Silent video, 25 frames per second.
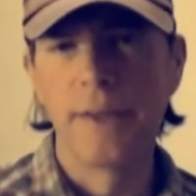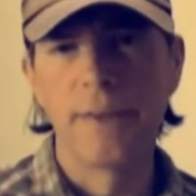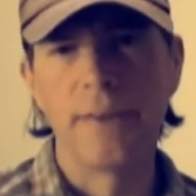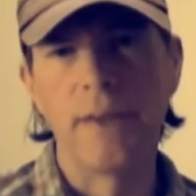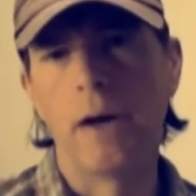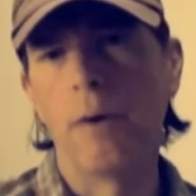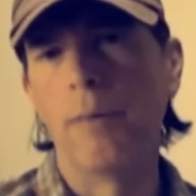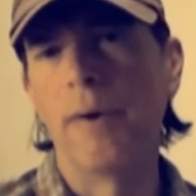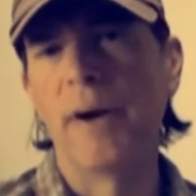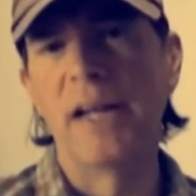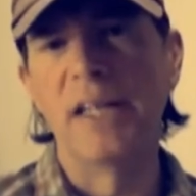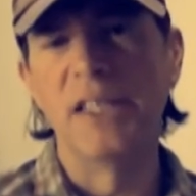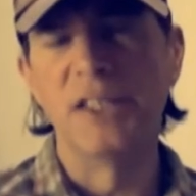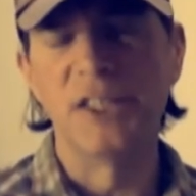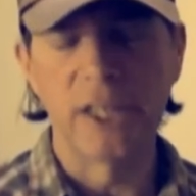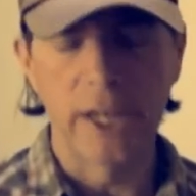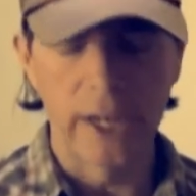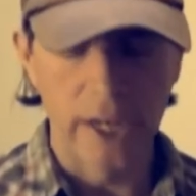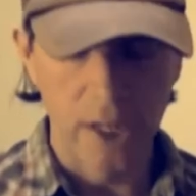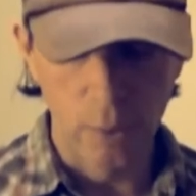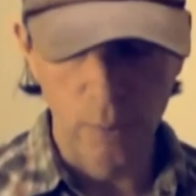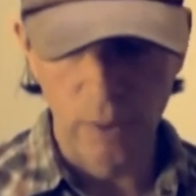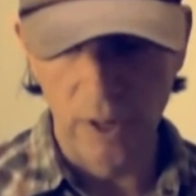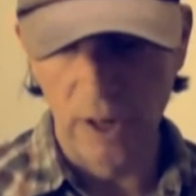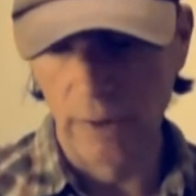they range
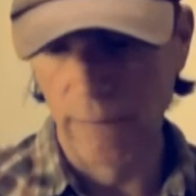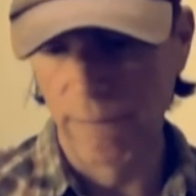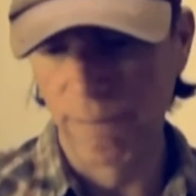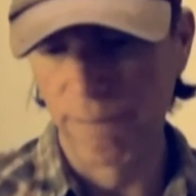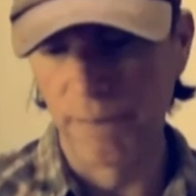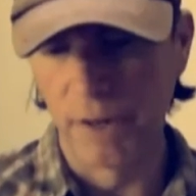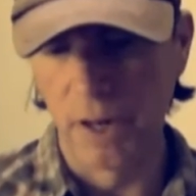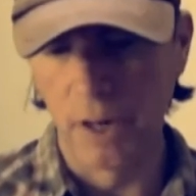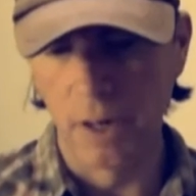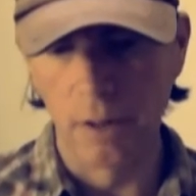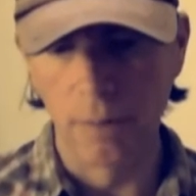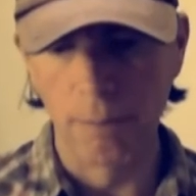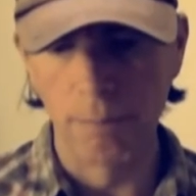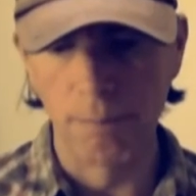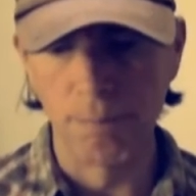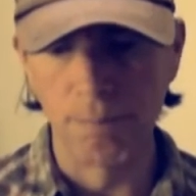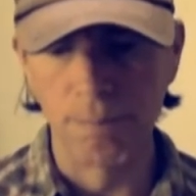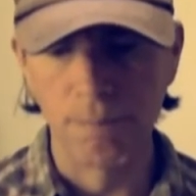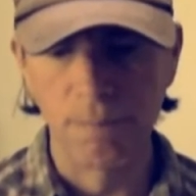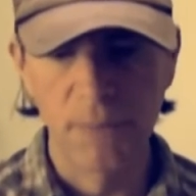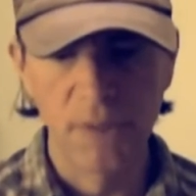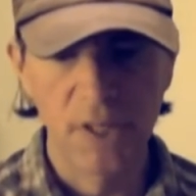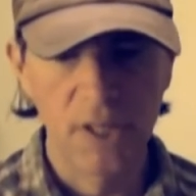anywhere from,